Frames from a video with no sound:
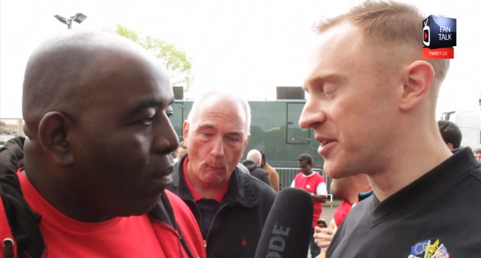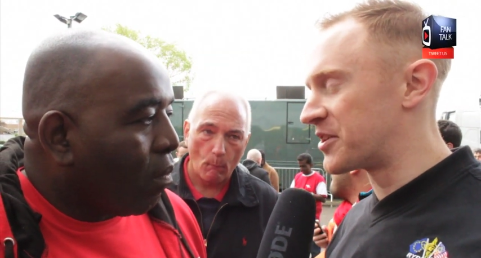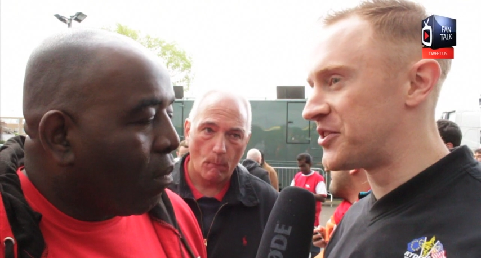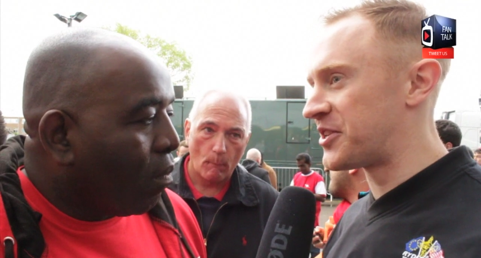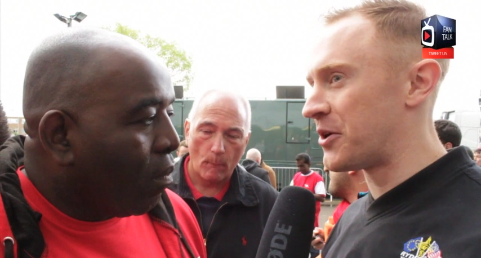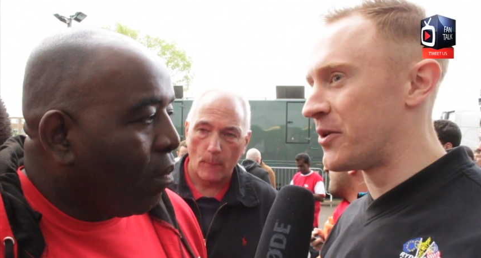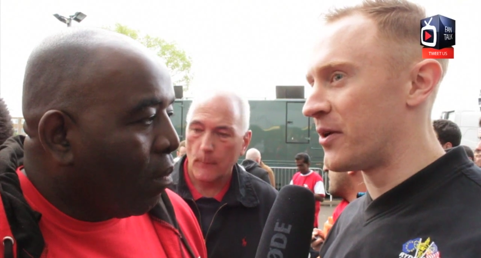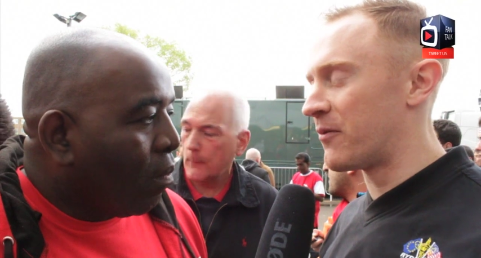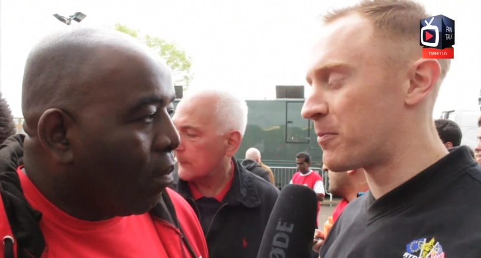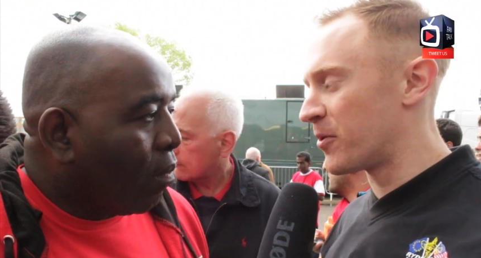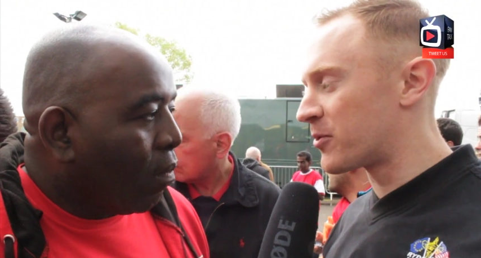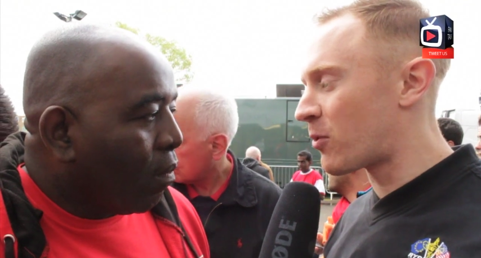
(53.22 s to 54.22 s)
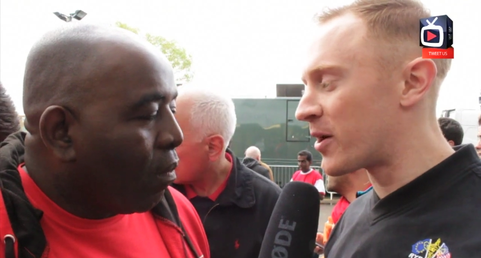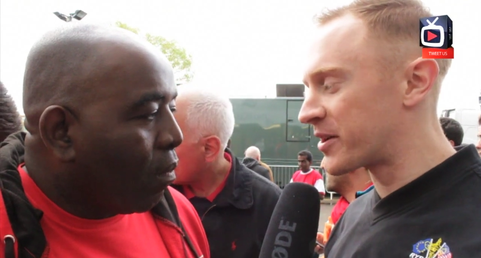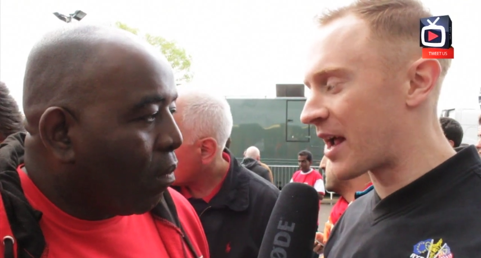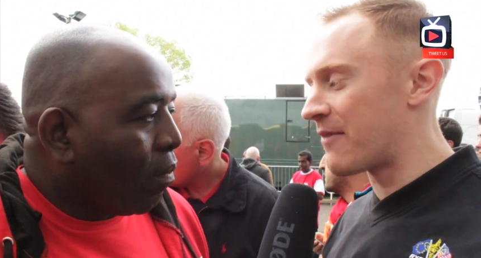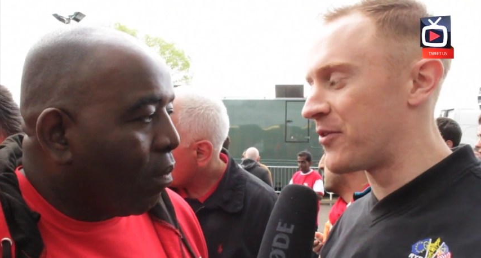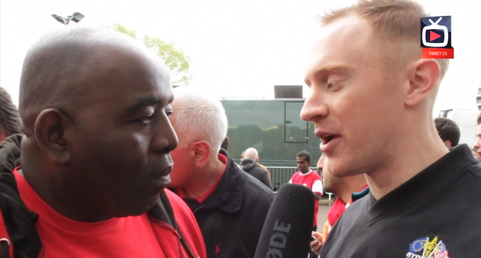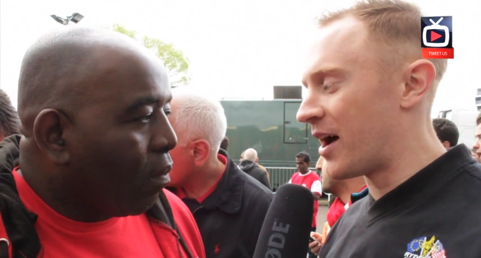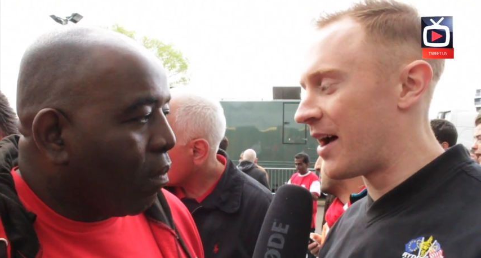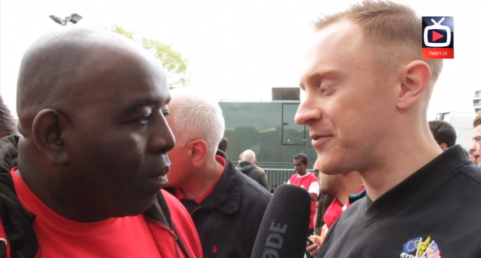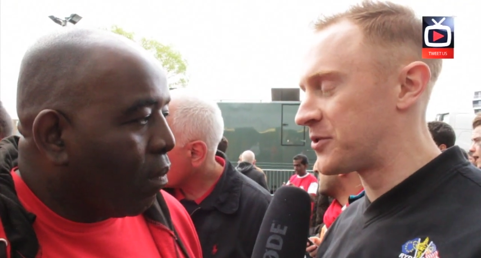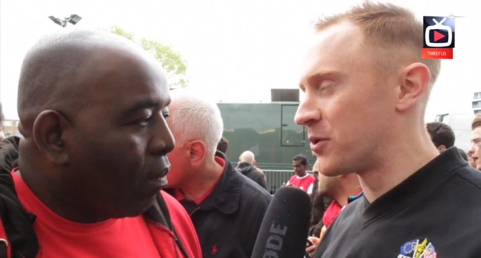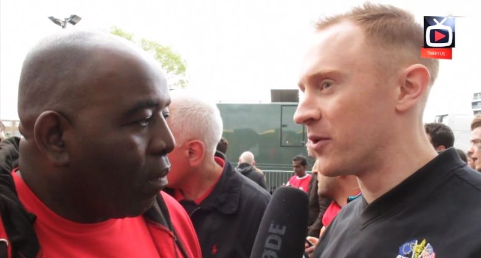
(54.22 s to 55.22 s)
Speaker 1: and Koscielny. But the one caveat I
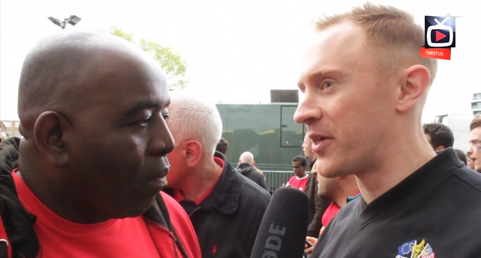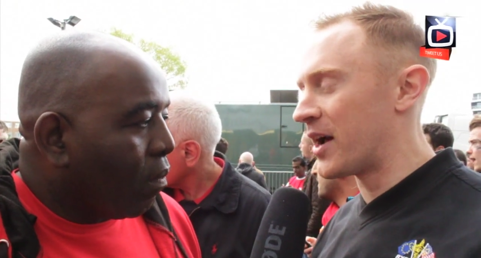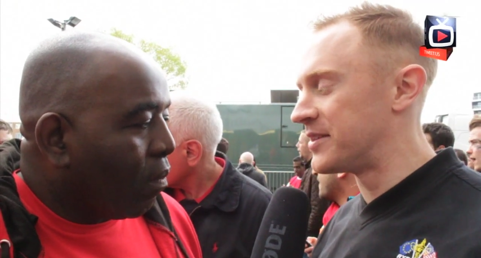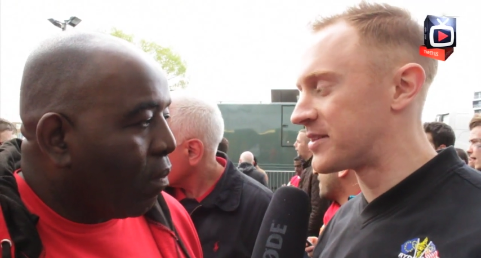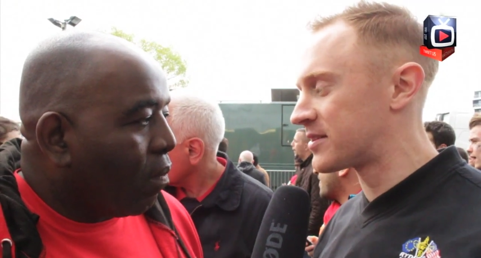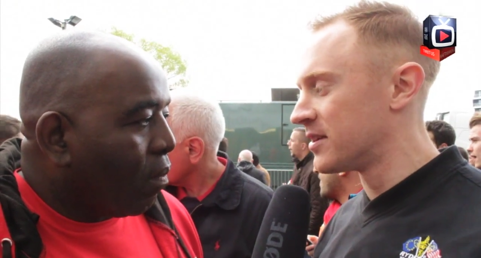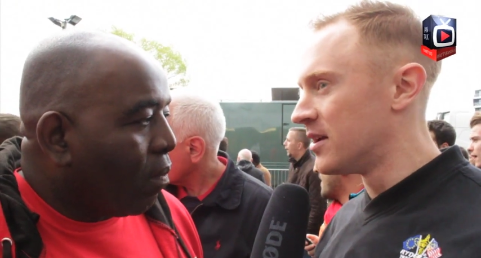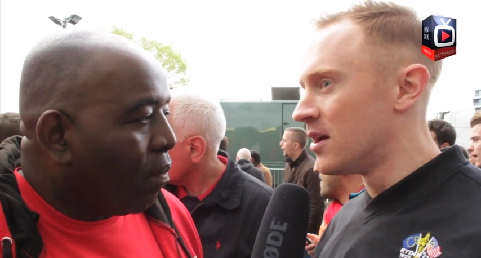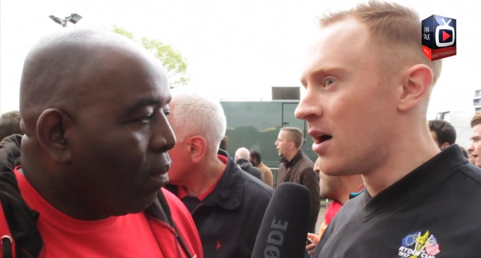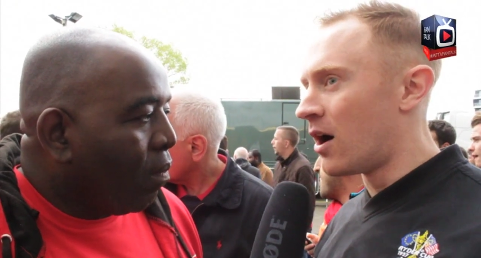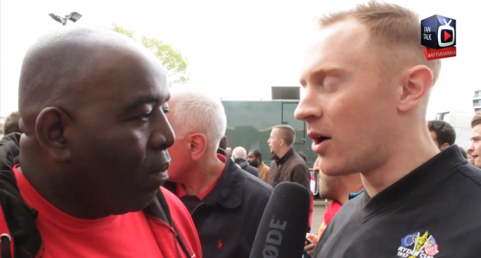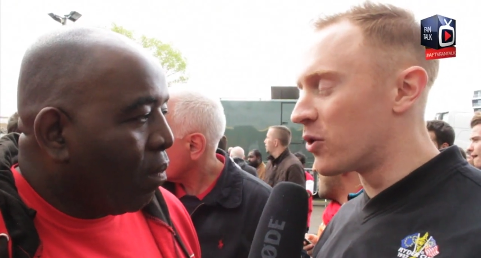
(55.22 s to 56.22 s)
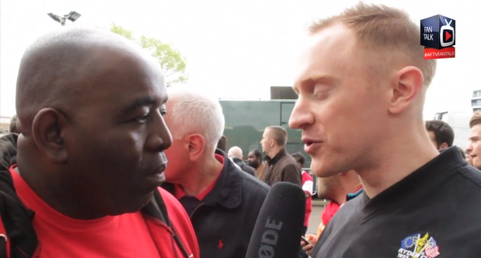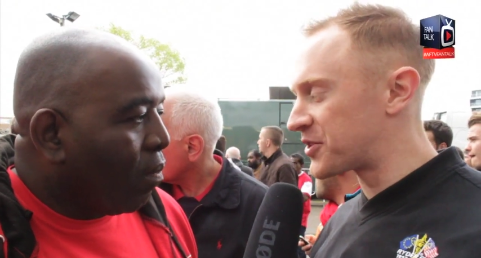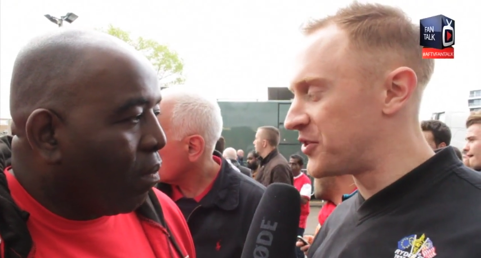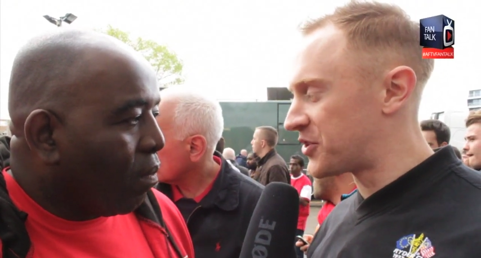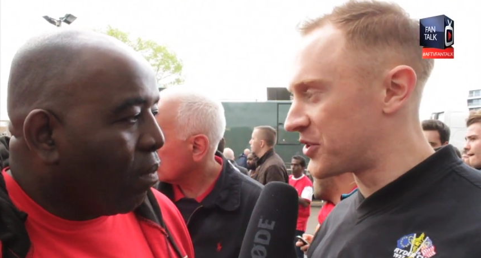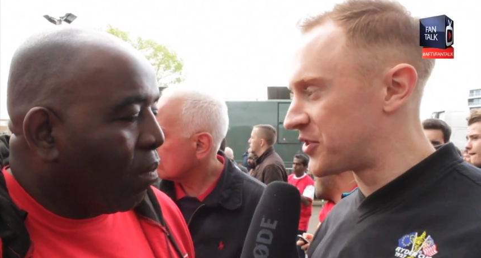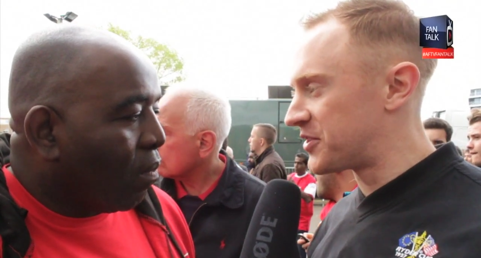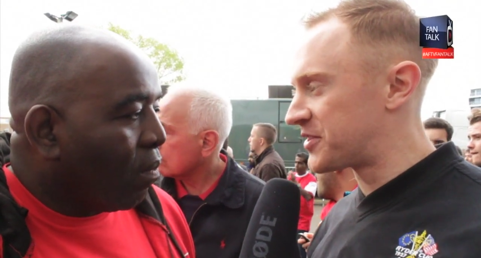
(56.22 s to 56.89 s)
have to all of that is I also judge a